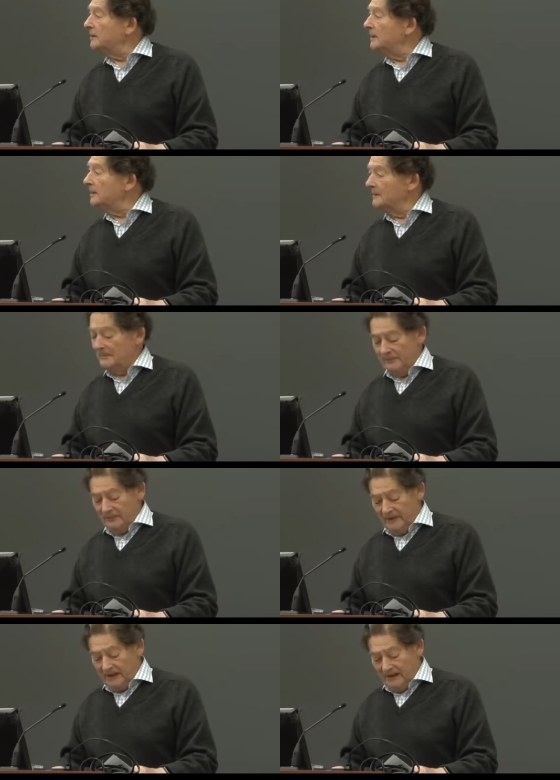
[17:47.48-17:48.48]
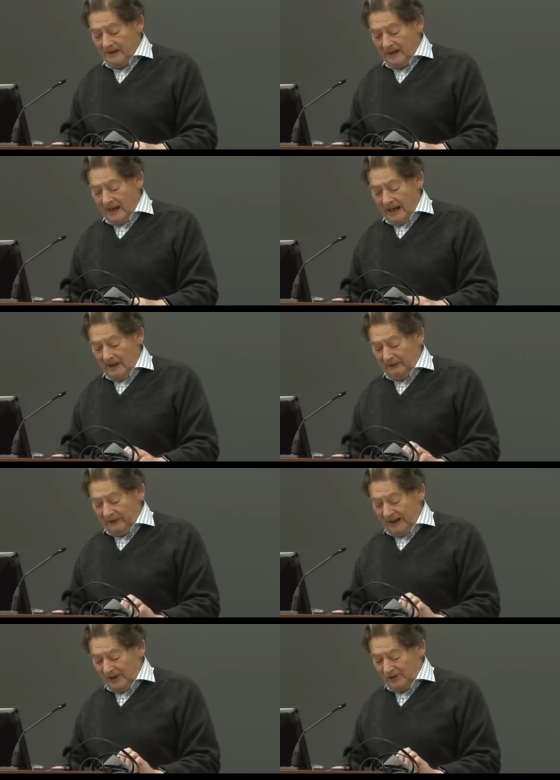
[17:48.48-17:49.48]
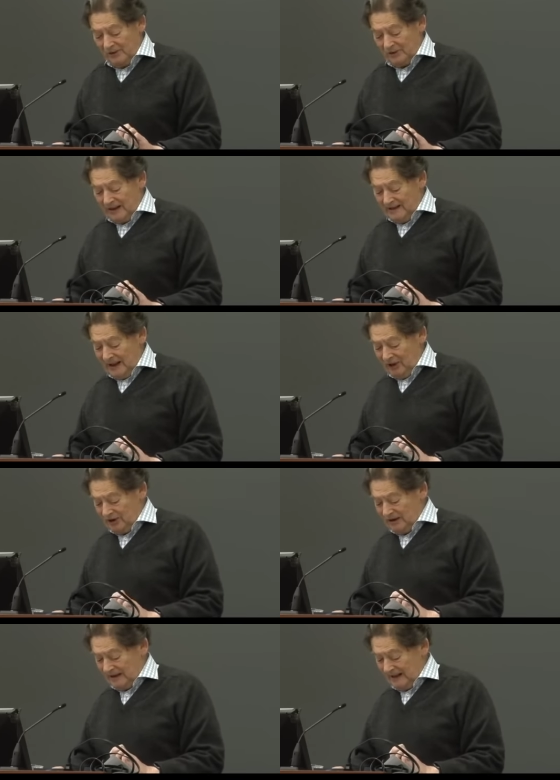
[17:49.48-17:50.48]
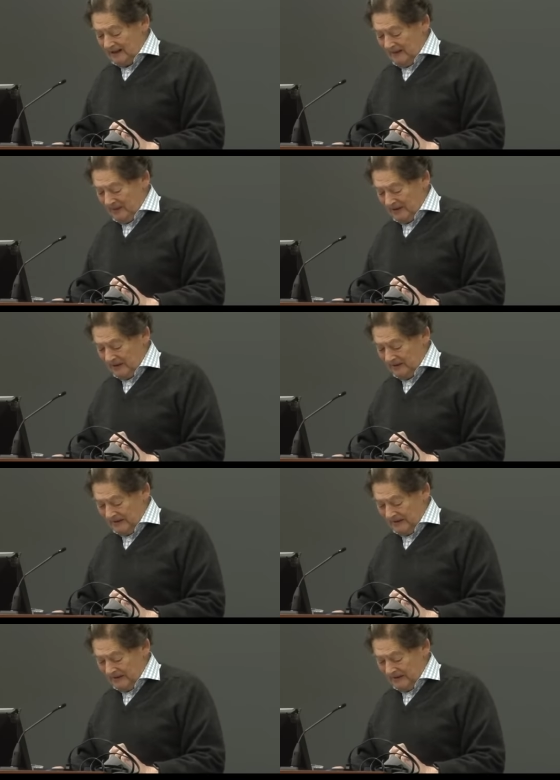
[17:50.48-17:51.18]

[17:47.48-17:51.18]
Union. Uh, the financial transactions tax episode,